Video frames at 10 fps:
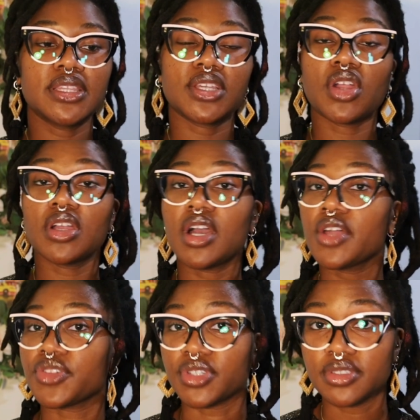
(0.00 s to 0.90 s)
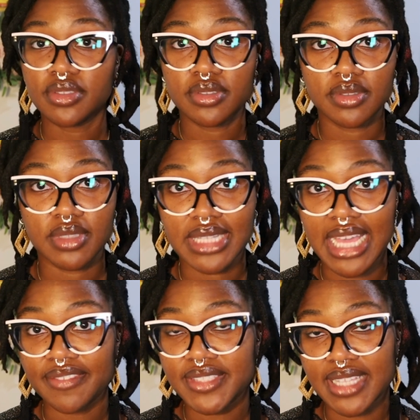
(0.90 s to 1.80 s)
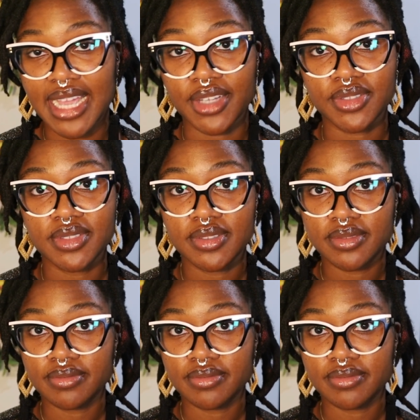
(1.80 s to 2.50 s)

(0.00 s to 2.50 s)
There are other lifestyle,